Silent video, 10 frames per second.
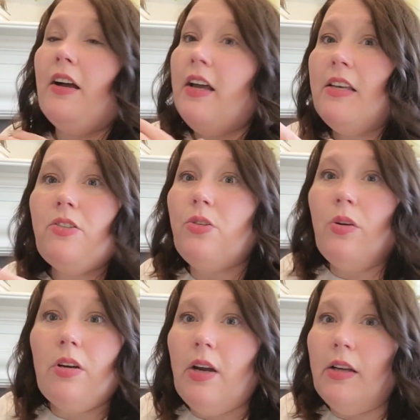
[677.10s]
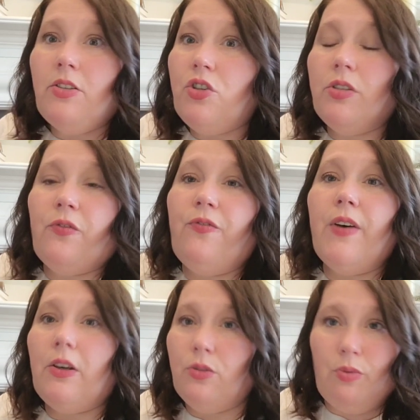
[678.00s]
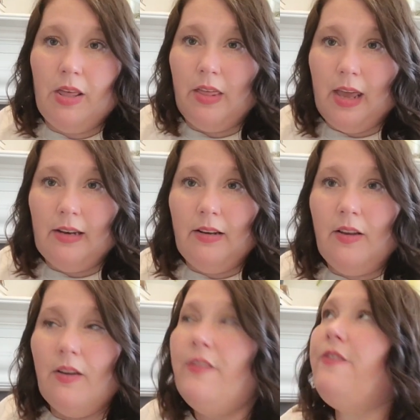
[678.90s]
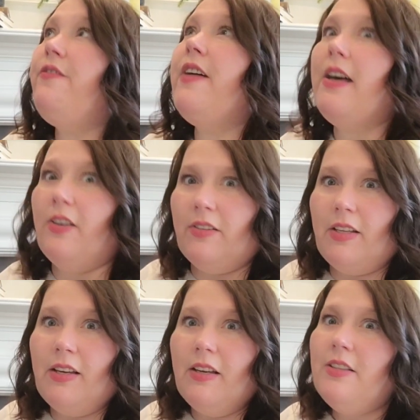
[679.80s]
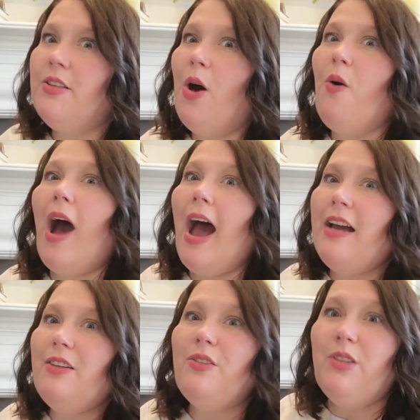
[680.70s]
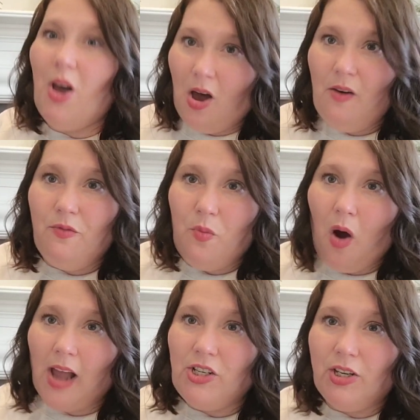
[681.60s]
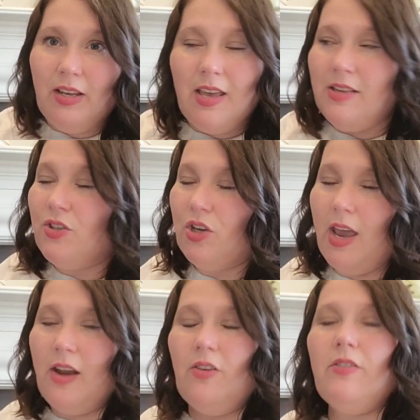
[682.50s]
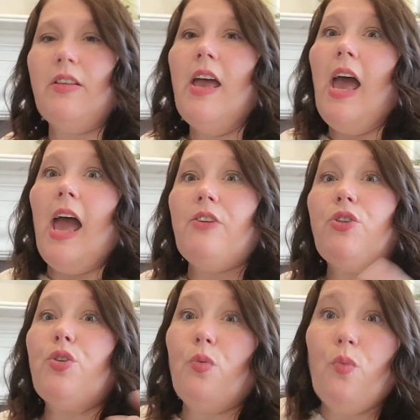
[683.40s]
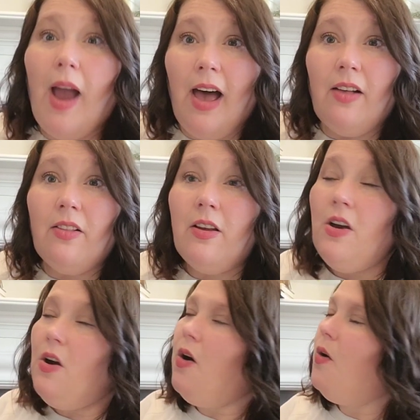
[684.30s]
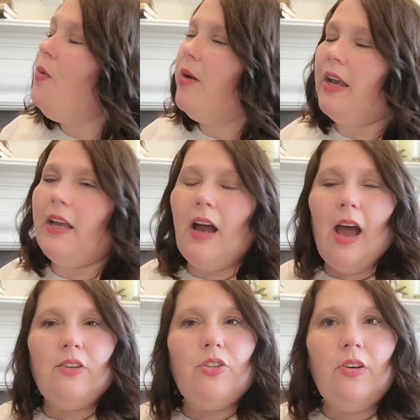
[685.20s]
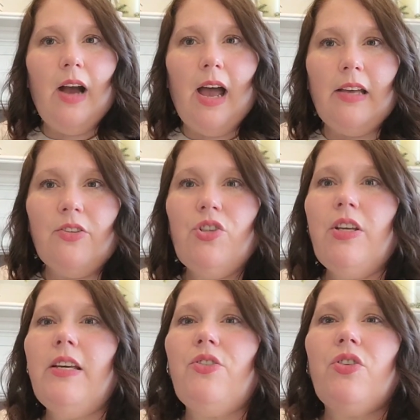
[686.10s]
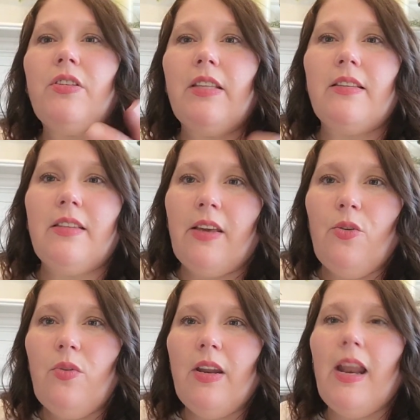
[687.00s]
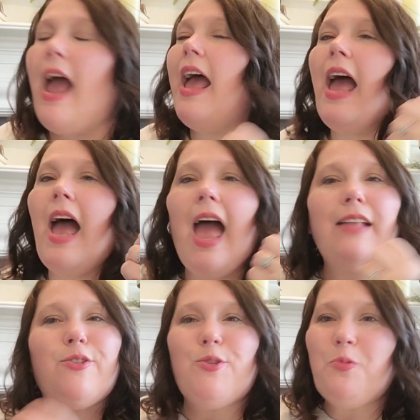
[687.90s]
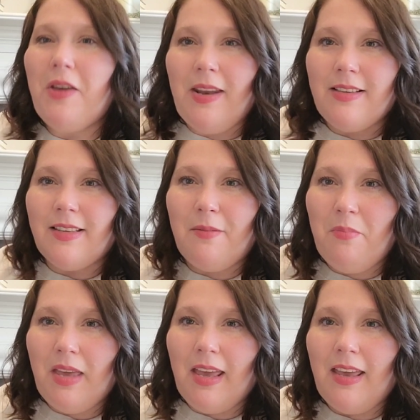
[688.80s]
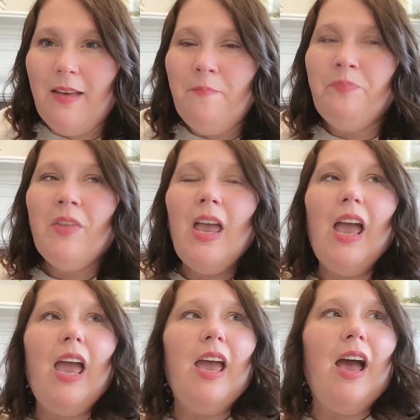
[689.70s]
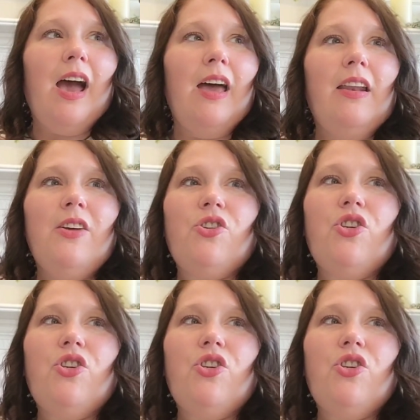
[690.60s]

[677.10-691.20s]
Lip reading: His store is just filled with it. Filled. So I love watching his channels. And Sherelle, oh my gosh, you guys, she is just as cute and sweet as can be. And